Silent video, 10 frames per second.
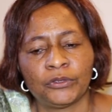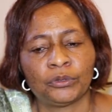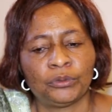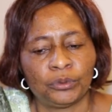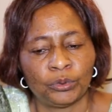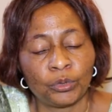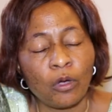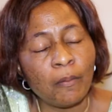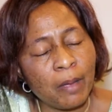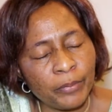you know, to
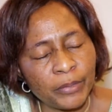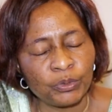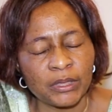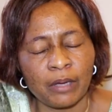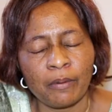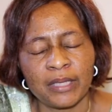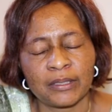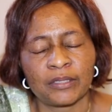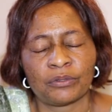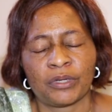come and meet with our
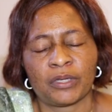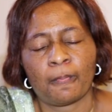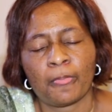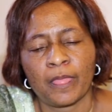SS3,